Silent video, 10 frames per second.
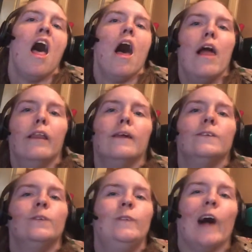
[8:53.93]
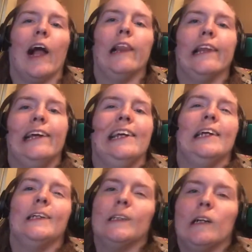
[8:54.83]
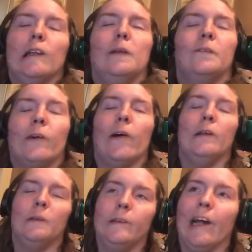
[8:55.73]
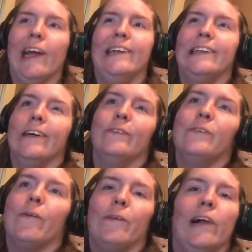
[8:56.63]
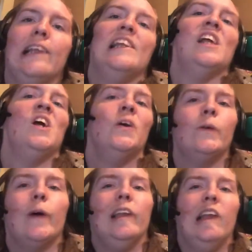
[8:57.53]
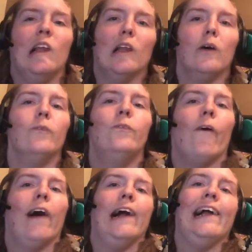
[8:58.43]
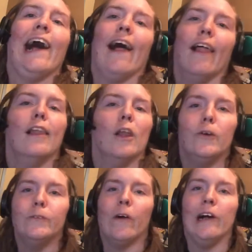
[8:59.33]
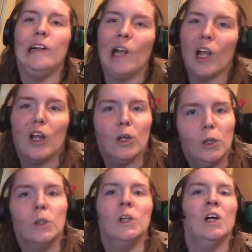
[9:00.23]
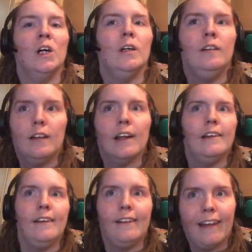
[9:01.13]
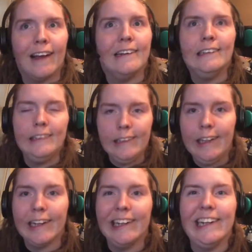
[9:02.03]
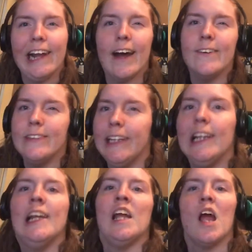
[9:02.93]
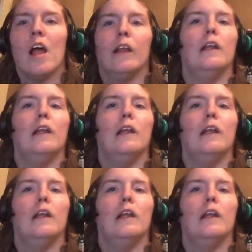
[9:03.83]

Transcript: And then finally, my favorite moment was a little boy at the market who just kept staring at me, and